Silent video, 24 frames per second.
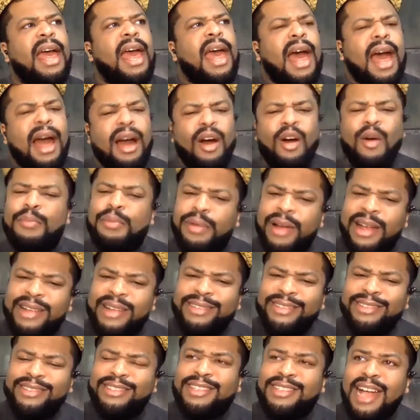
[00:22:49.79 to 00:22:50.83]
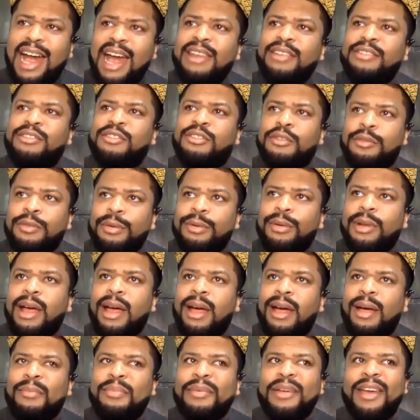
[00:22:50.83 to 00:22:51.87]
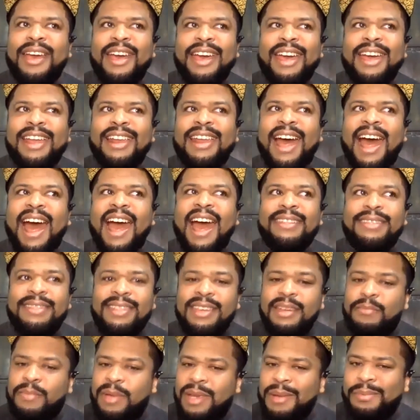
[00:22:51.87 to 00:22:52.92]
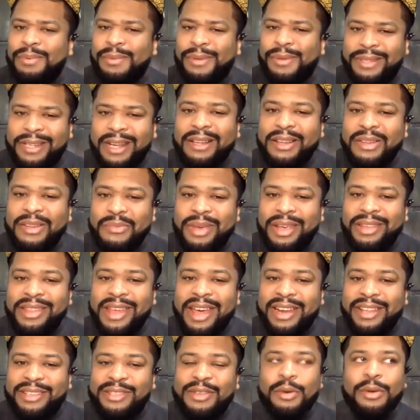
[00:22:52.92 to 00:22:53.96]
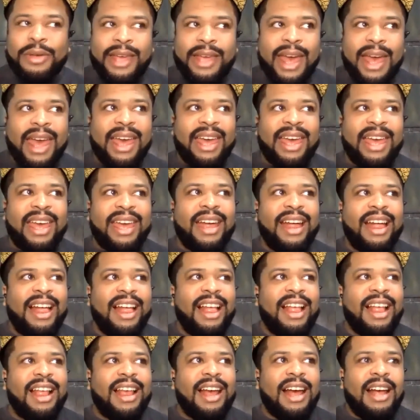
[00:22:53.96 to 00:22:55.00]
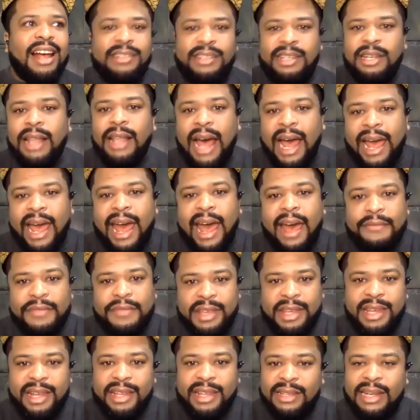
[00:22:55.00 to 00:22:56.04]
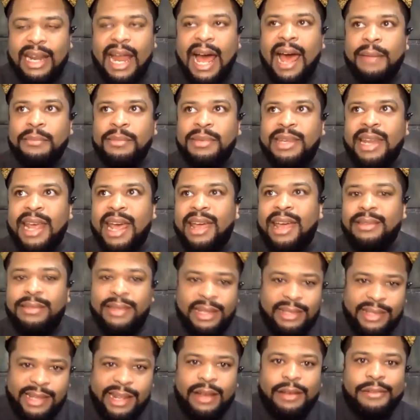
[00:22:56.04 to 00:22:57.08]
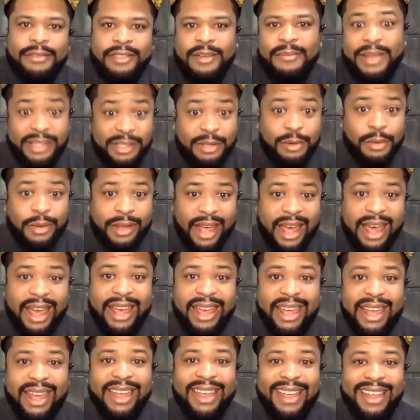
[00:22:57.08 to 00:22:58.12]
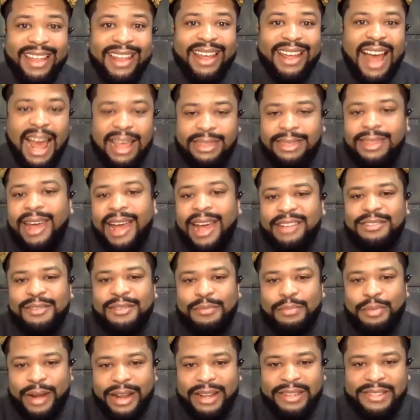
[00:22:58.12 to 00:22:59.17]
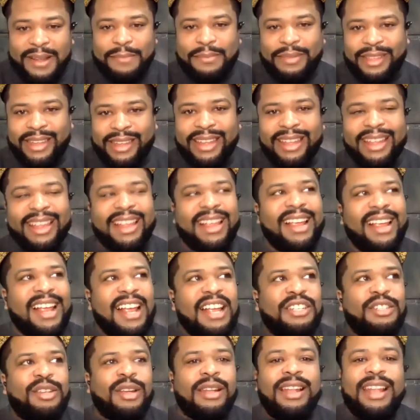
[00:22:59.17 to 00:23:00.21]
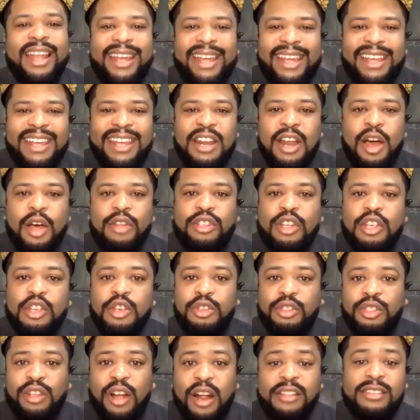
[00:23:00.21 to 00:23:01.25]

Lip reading: oppression's kind of screwed up. And I think people are telling me that it's okay until I have kids and I'm dead and they tell them it's okay. Like, I think I should break something. So like, so you start